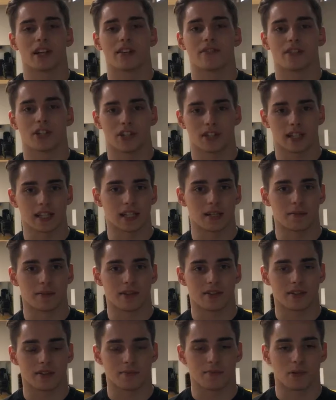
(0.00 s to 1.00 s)
Even just a little
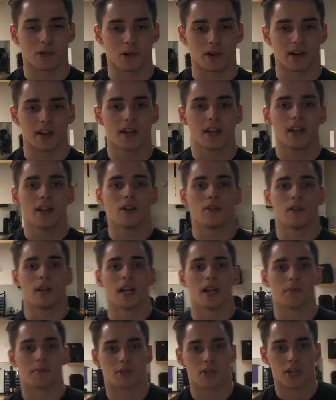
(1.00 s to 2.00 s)
bit of support will
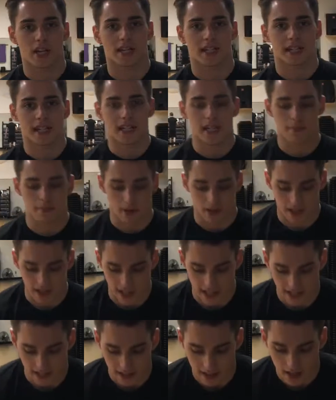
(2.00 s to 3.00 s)
help just to keep our
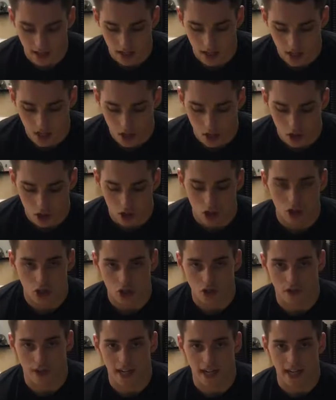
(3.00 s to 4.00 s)
leg
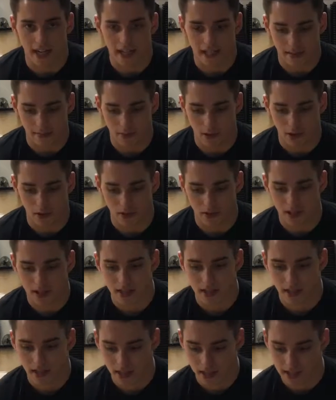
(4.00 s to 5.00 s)
straight, as
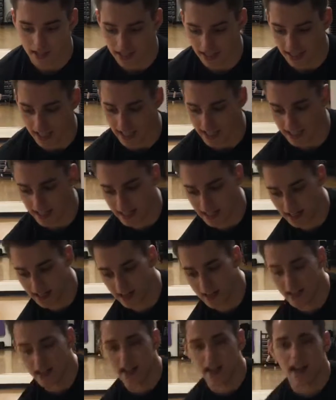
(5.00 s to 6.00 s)
opposed to letting
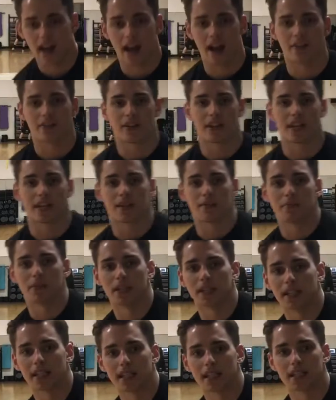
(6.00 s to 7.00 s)
it have any
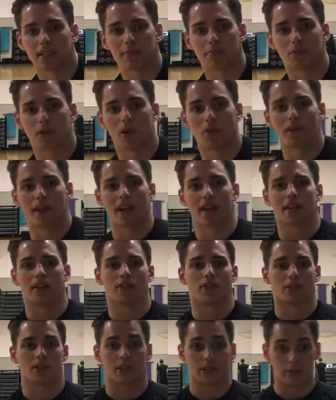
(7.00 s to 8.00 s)
ability to pronate
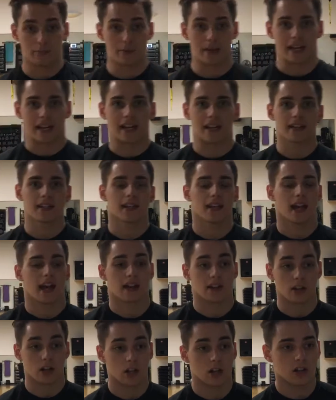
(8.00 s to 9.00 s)
or supinate
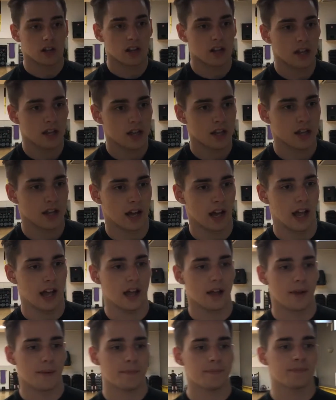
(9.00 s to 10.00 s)
at all.
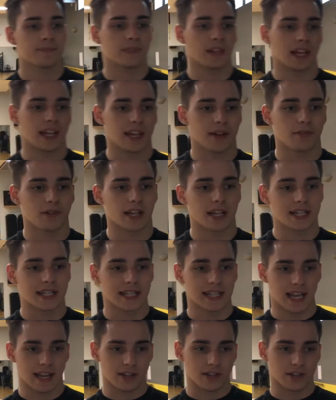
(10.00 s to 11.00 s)
Again, we'll get to
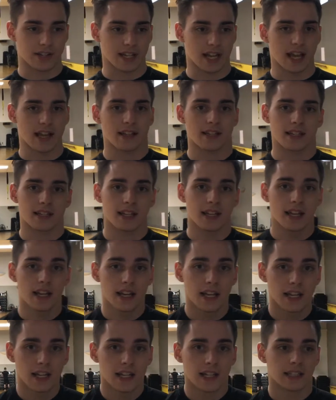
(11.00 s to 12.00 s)
the exercise
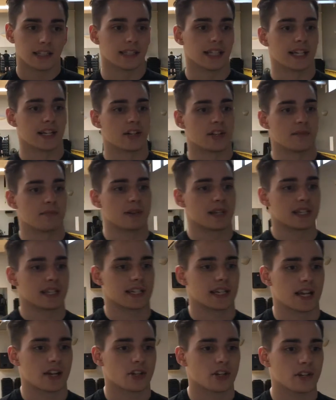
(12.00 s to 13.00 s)
later in the
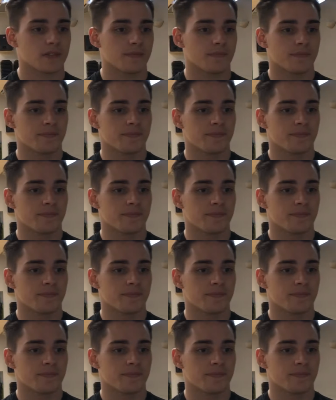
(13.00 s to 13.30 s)
presentation.